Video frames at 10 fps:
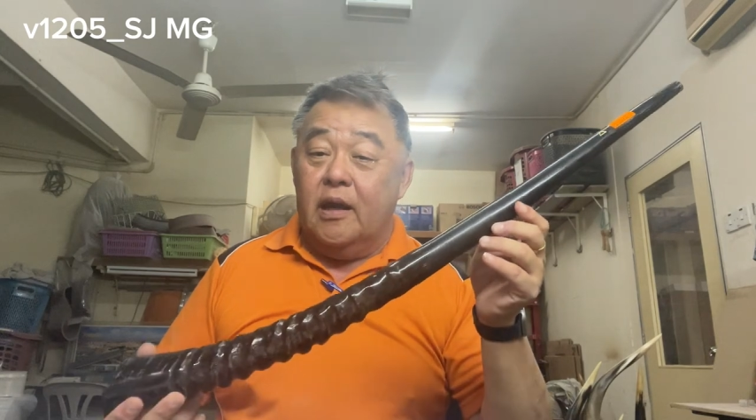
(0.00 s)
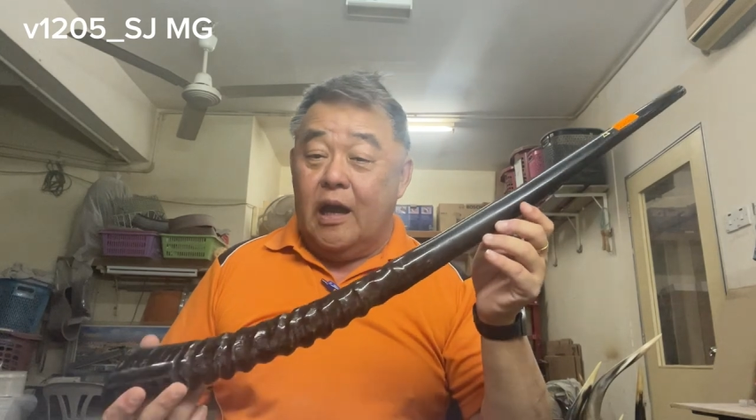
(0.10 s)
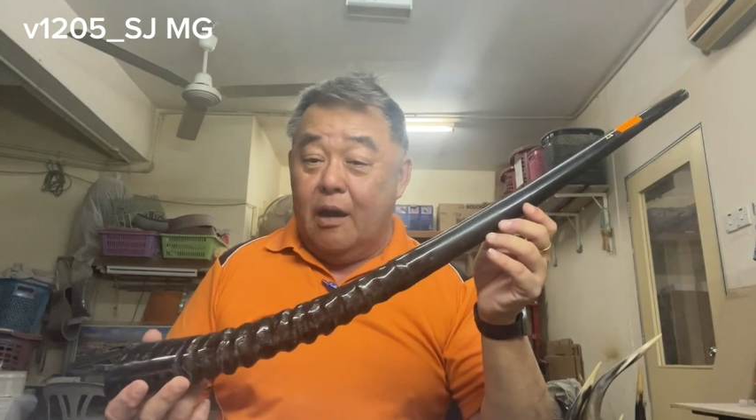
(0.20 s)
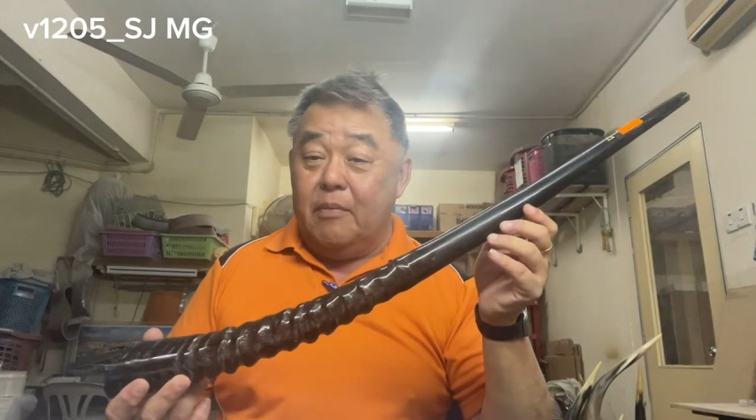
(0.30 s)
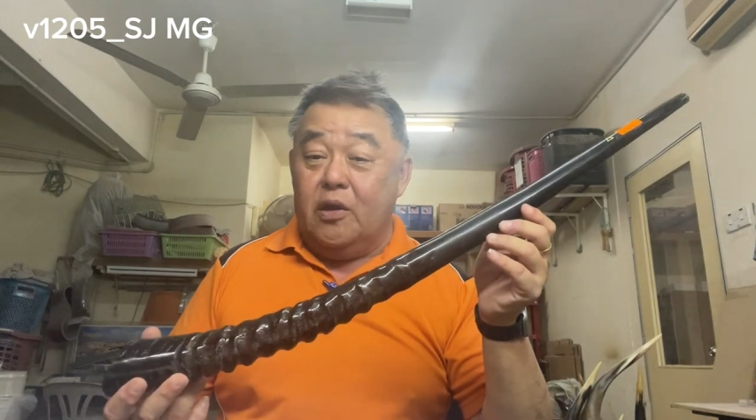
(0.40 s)

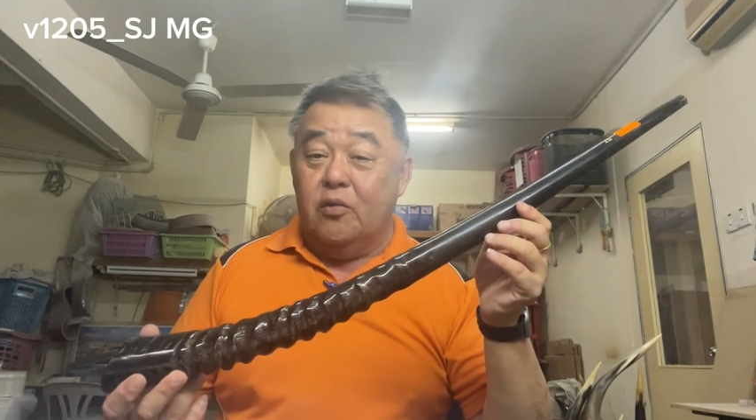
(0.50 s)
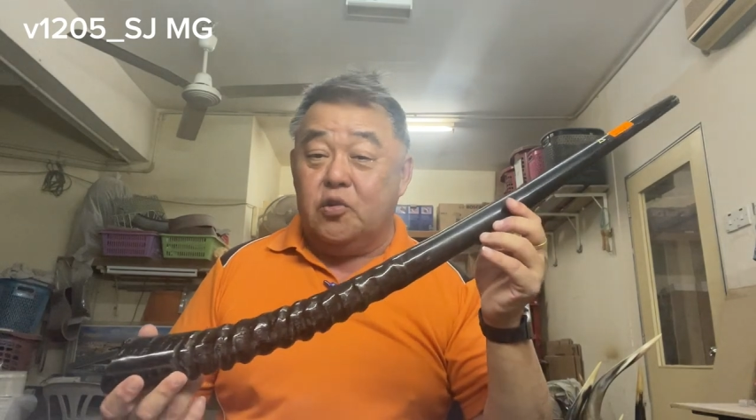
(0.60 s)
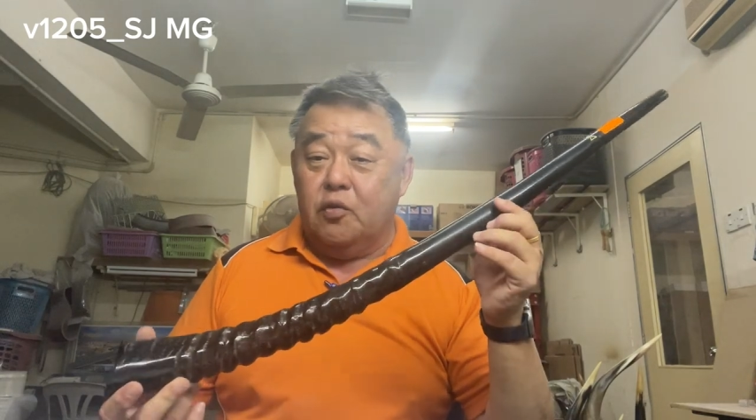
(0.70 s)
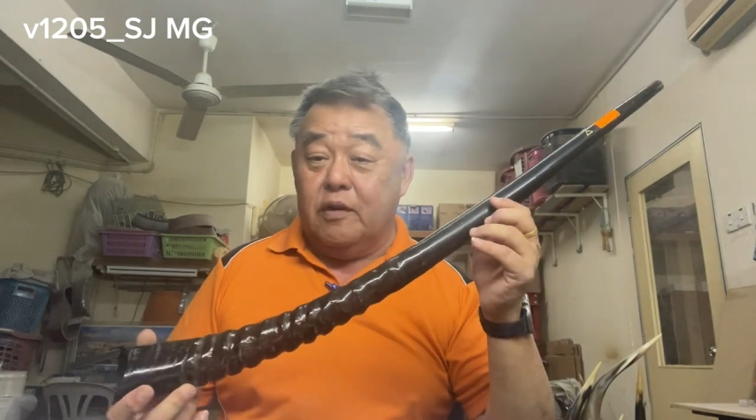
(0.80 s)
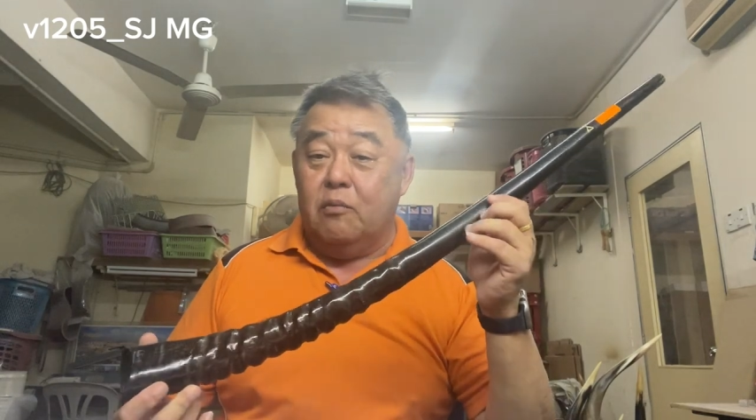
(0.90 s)
army of
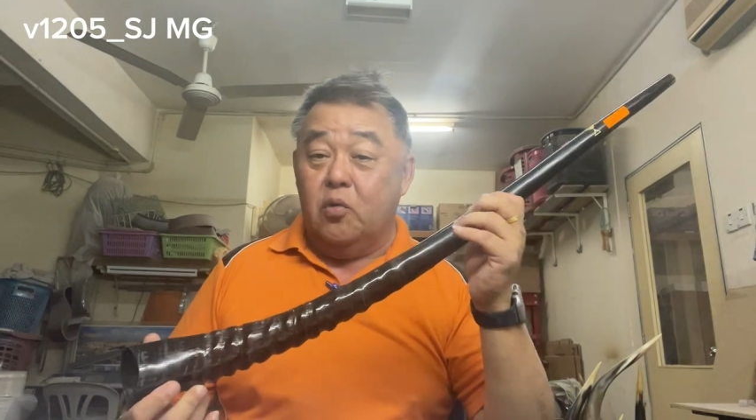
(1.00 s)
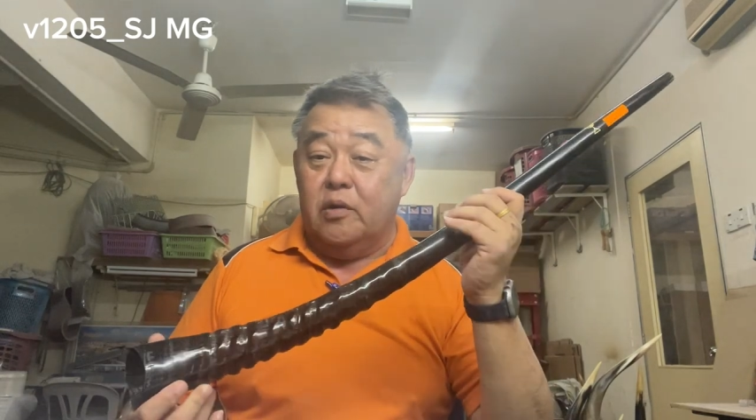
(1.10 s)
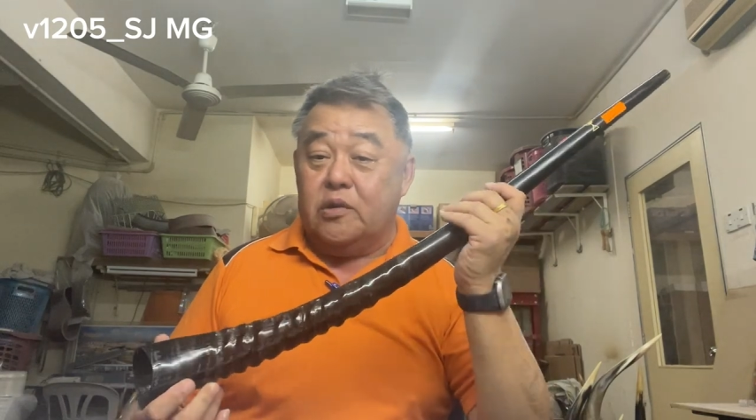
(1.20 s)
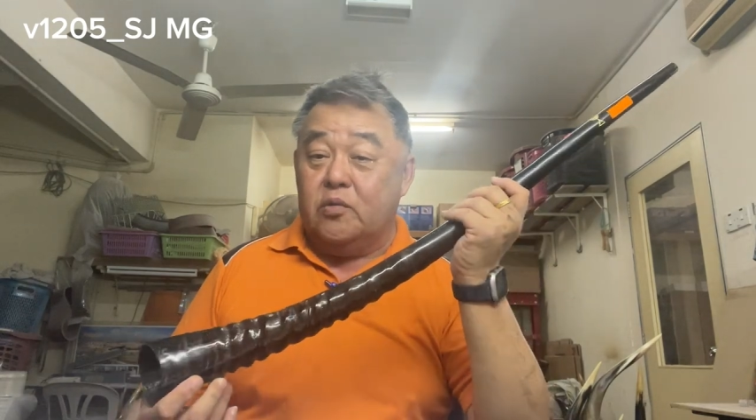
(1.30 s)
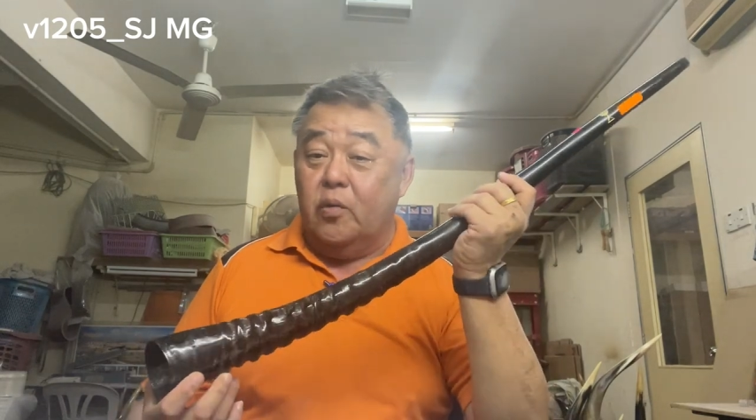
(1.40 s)
shofar
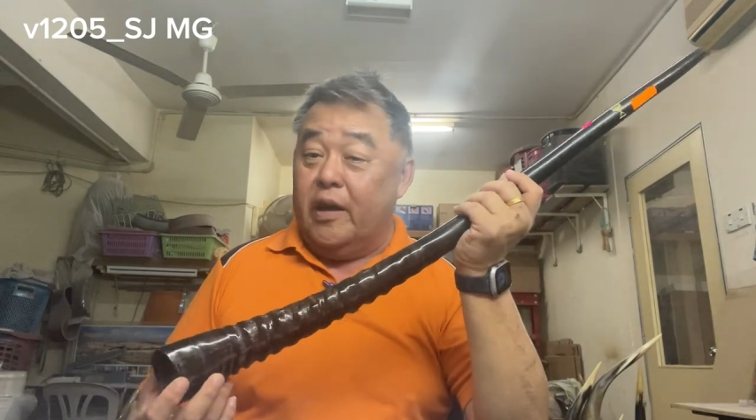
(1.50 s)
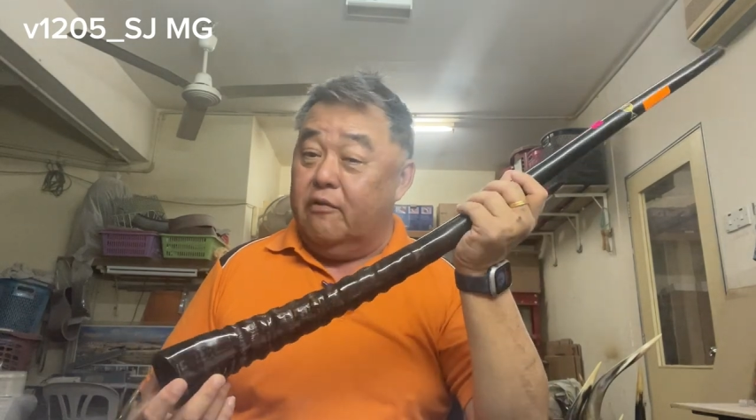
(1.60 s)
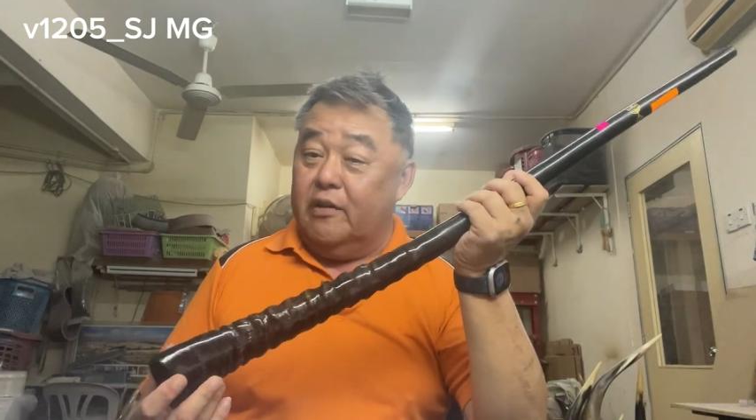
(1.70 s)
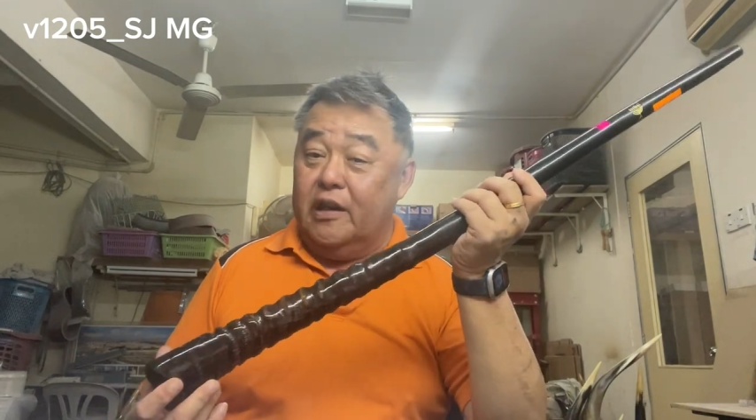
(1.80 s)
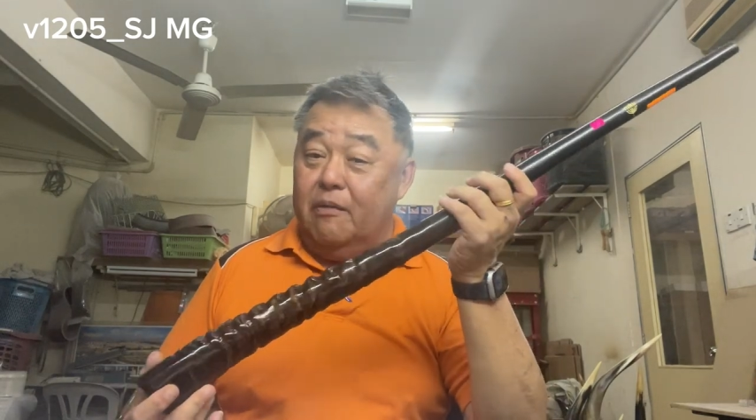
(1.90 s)
blowers
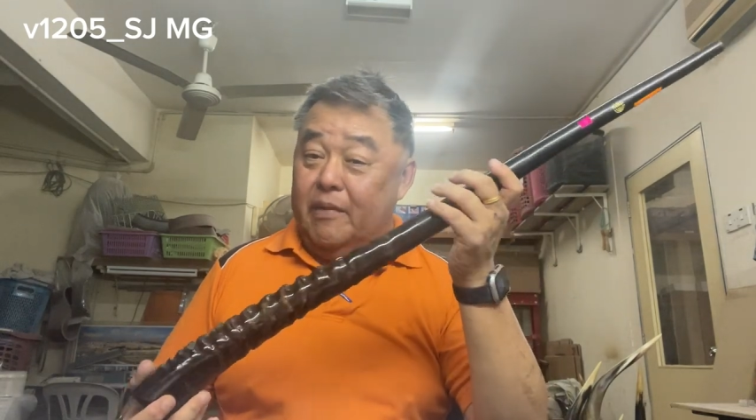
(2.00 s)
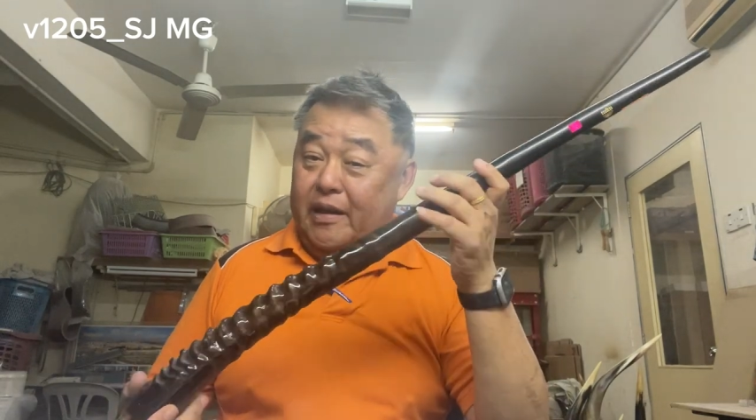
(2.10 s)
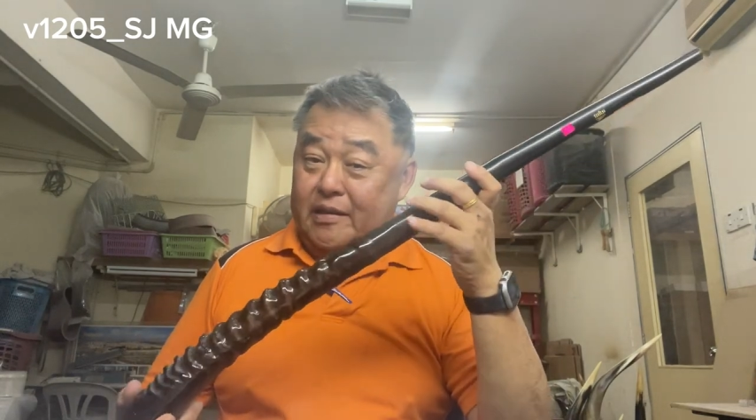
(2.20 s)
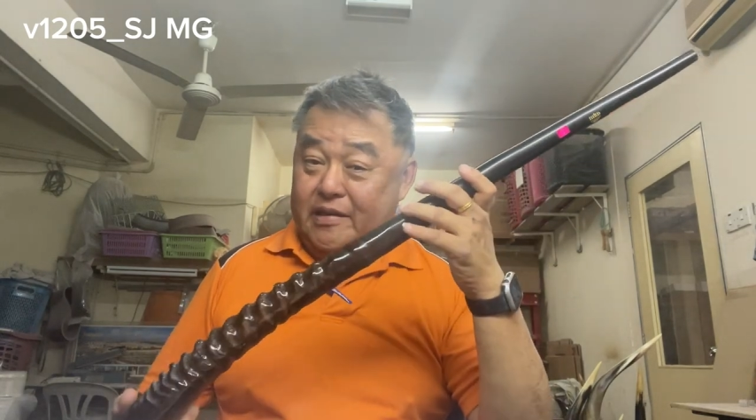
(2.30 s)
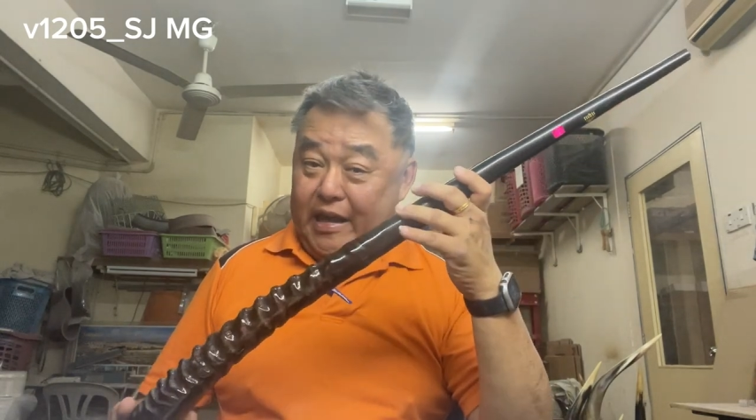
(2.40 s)
wherever they
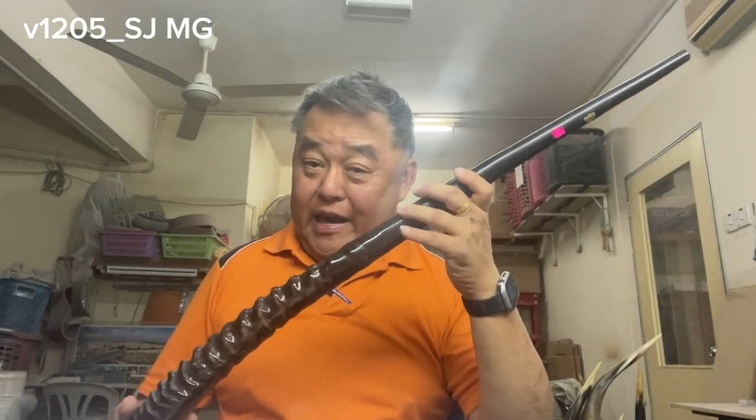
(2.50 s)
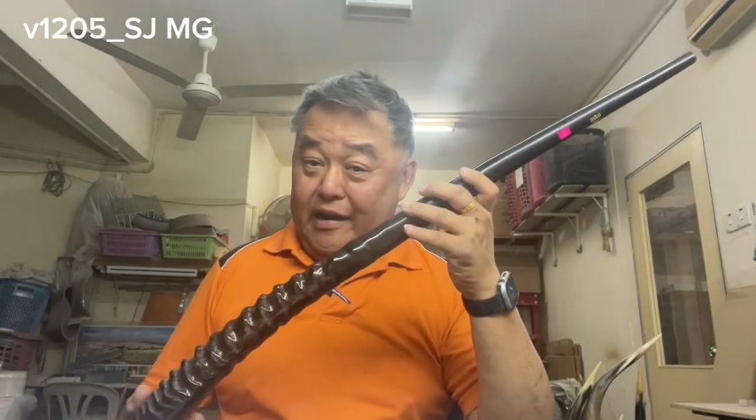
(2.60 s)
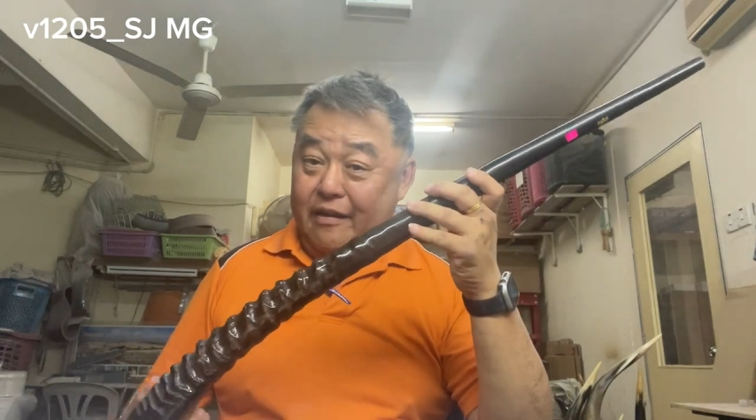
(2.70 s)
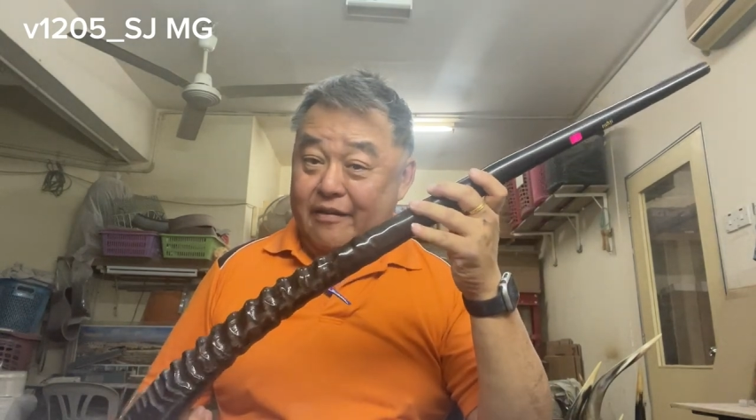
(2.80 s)
may stand.